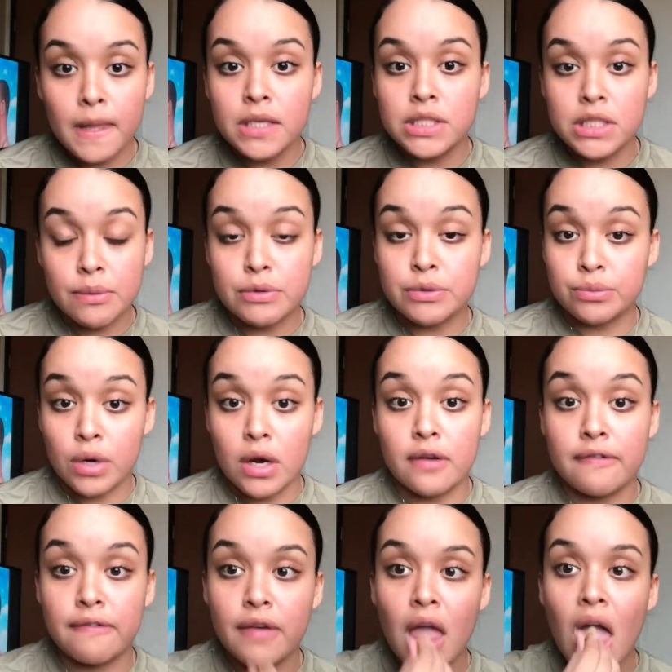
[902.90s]
shit was
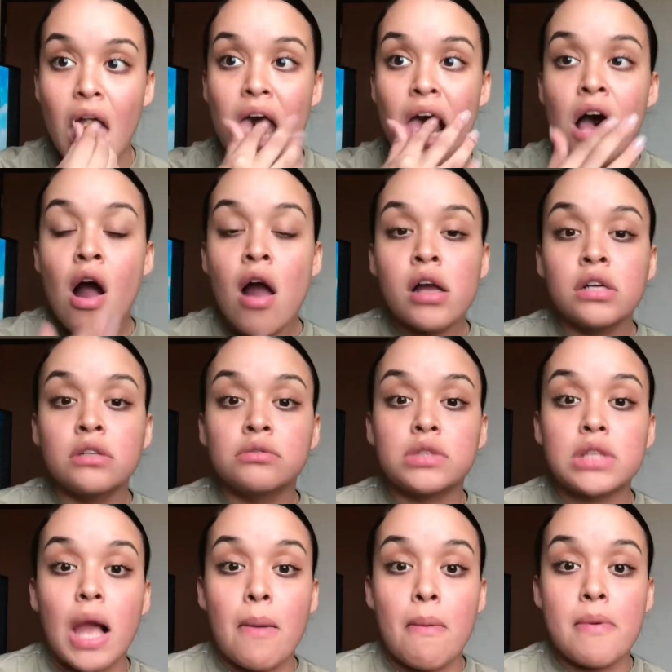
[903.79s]
rough.
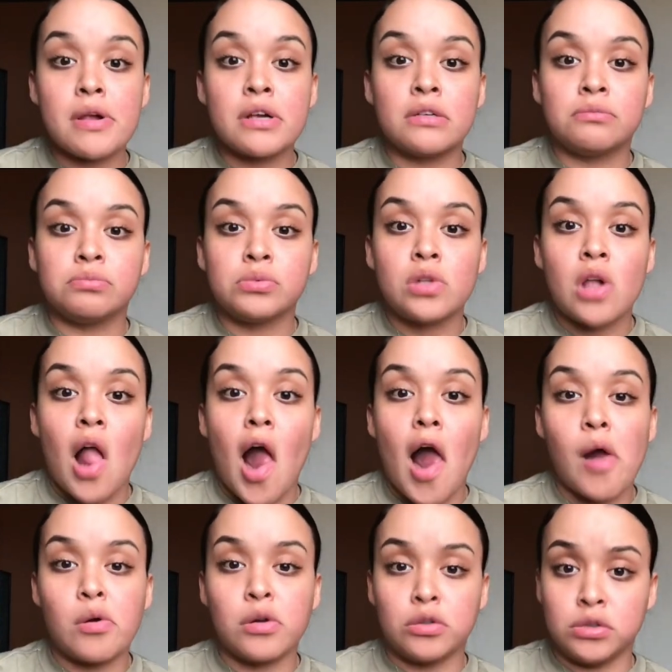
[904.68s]
I remember
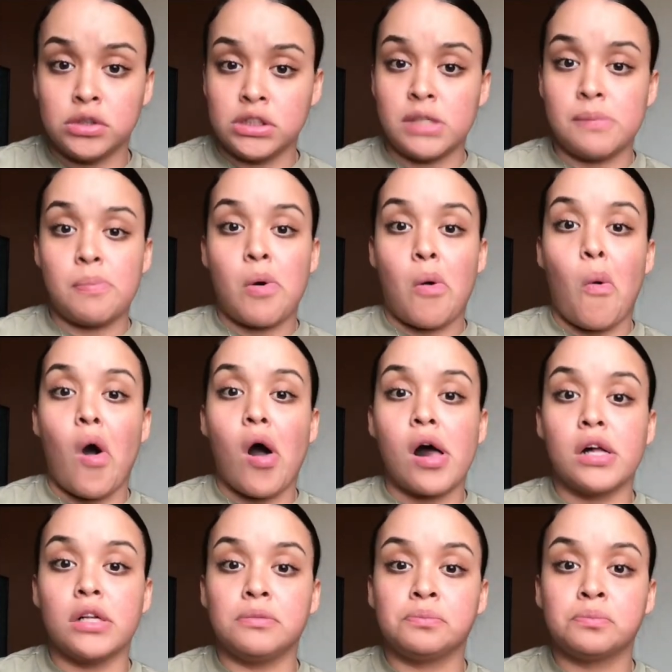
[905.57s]
I was going up a
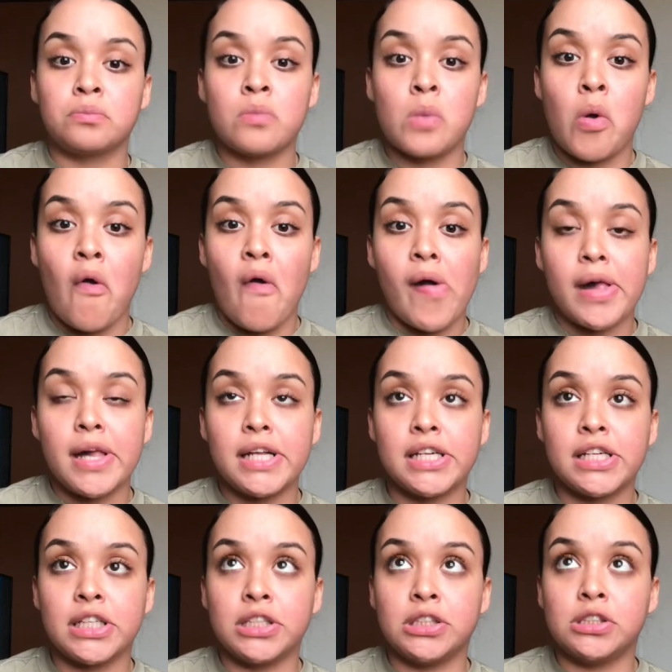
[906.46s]
wall,
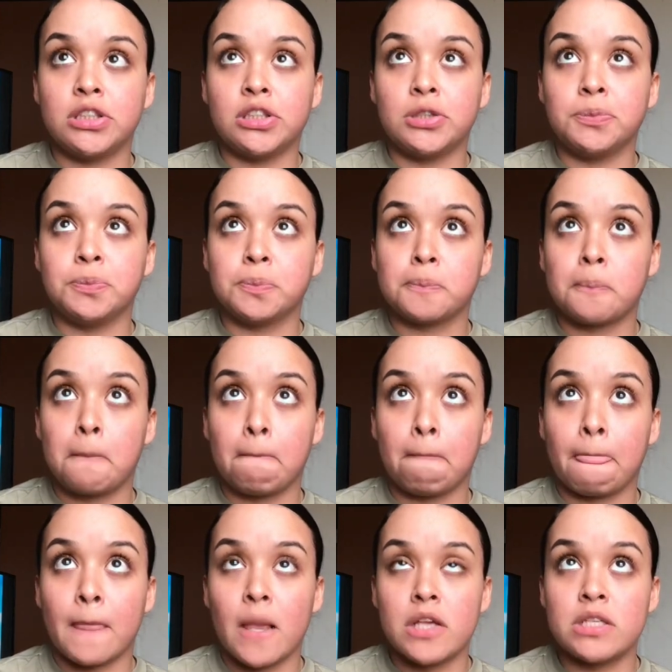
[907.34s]
and
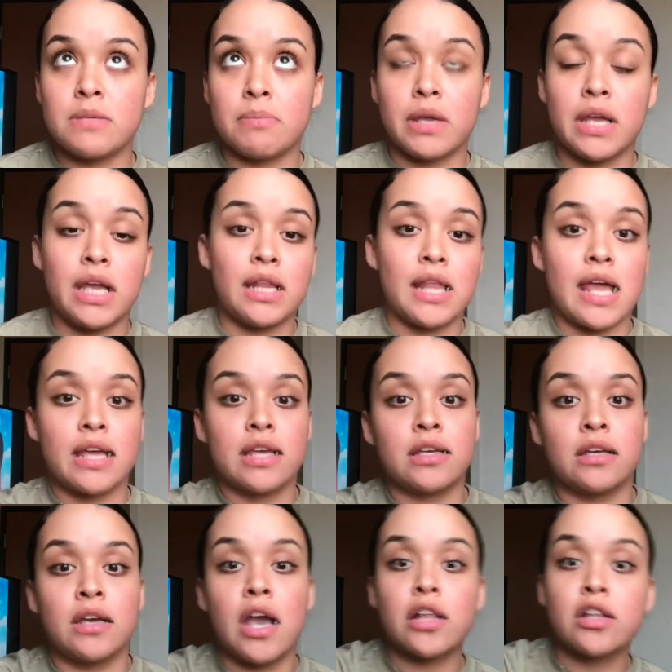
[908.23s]
some kid like
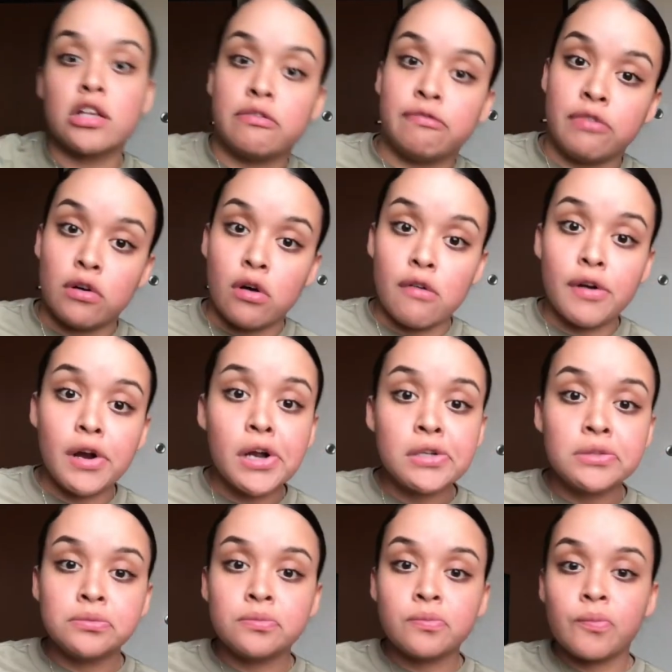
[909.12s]
kicked his foot
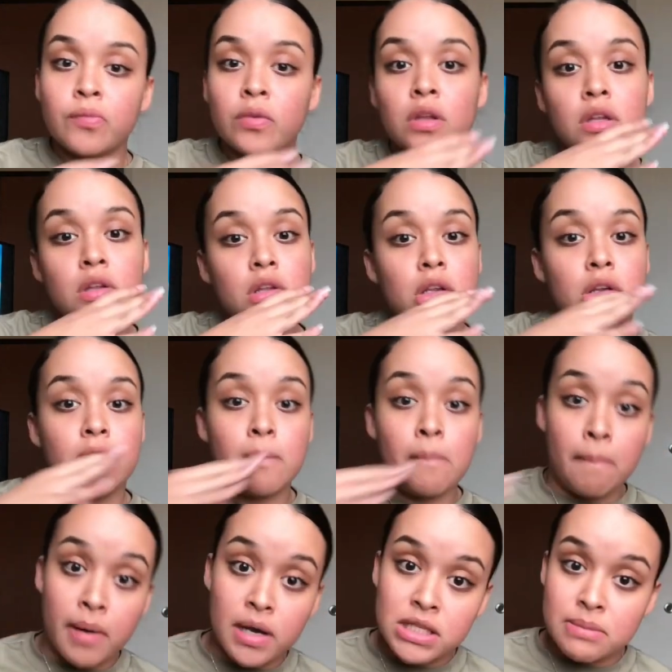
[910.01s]
over,
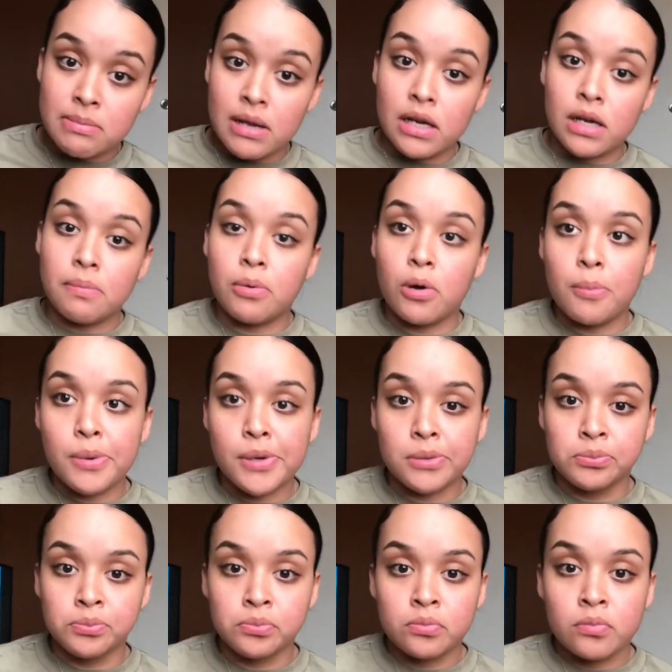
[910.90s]
busted my lip
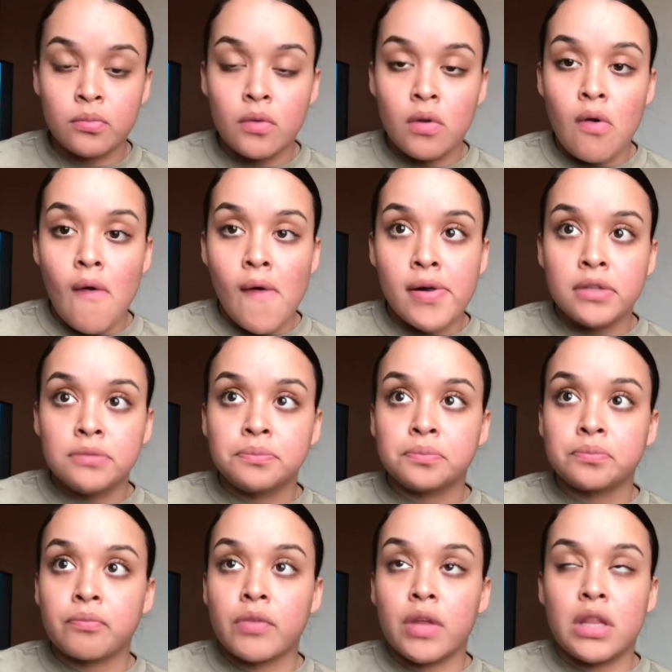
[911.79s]
open,
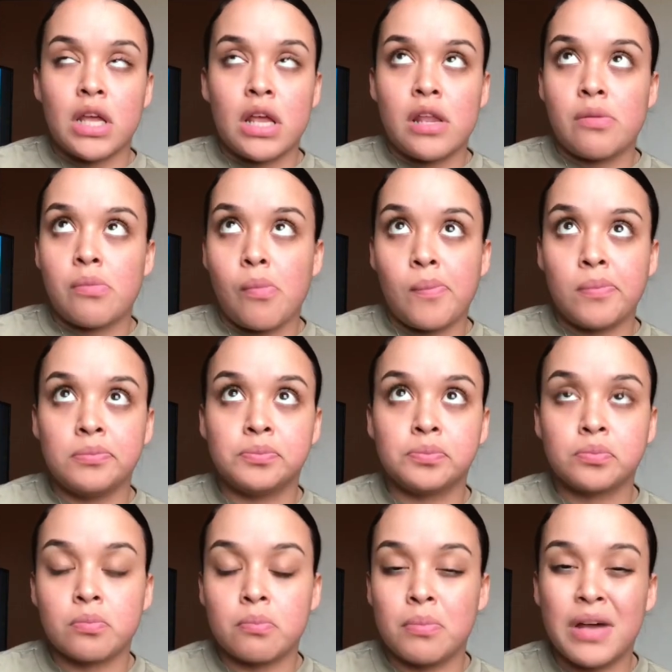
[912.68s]
and then,
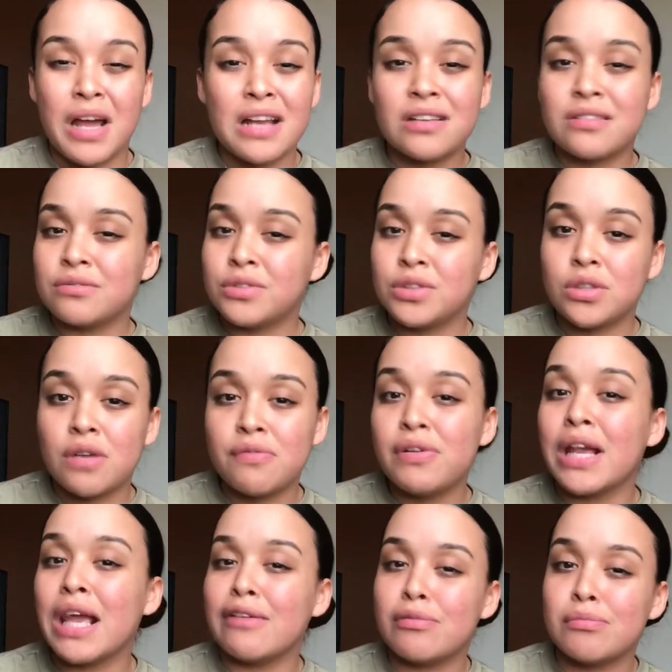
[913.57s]
but I
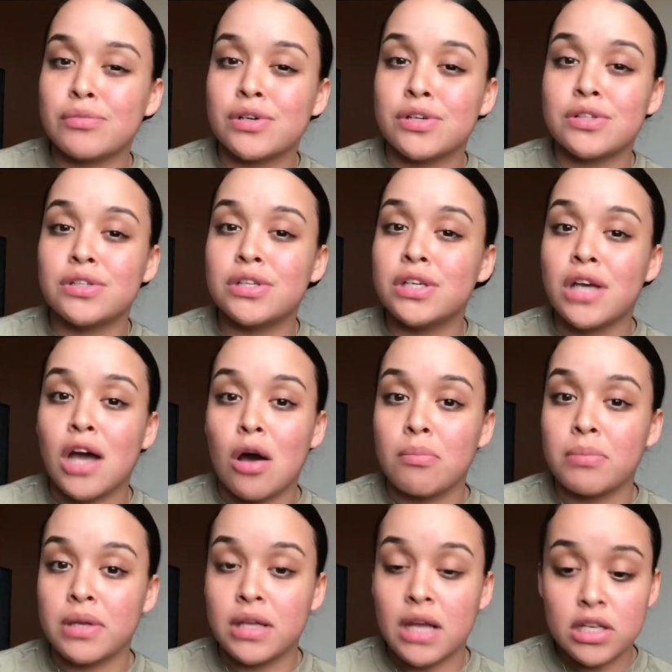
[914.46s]
forgave him because he
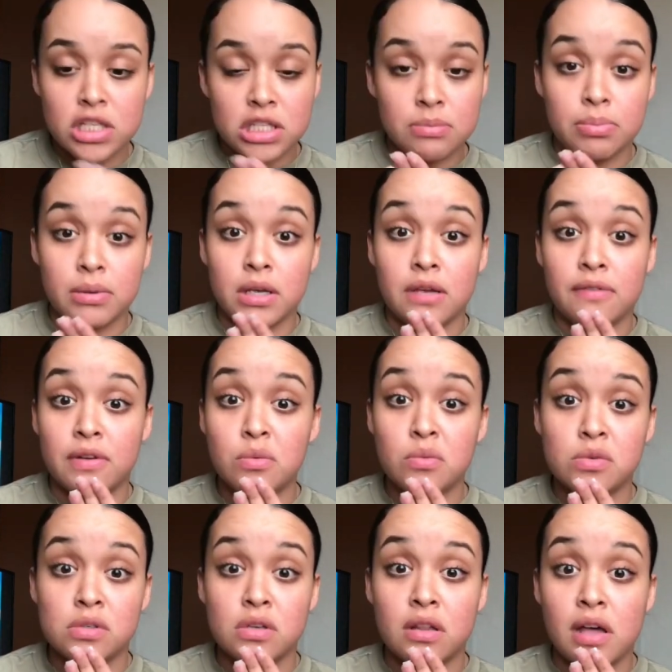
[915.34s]
helped me. I just spit. If
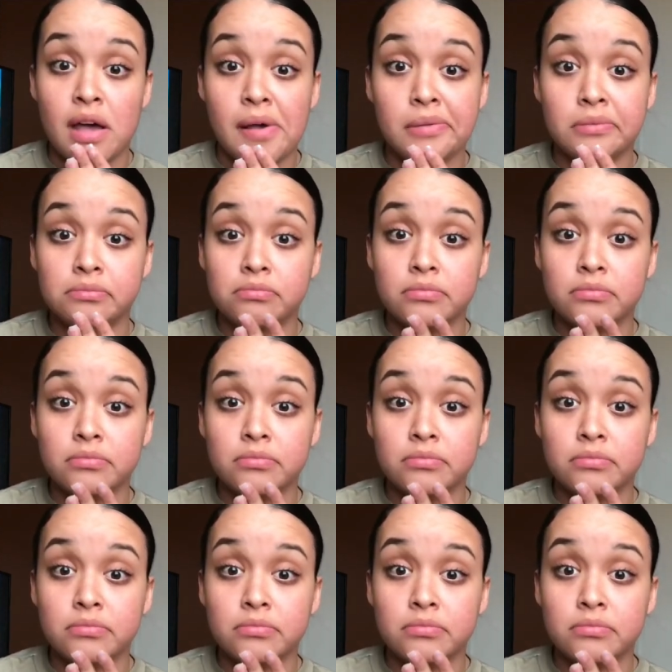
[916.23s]
anyone saw that,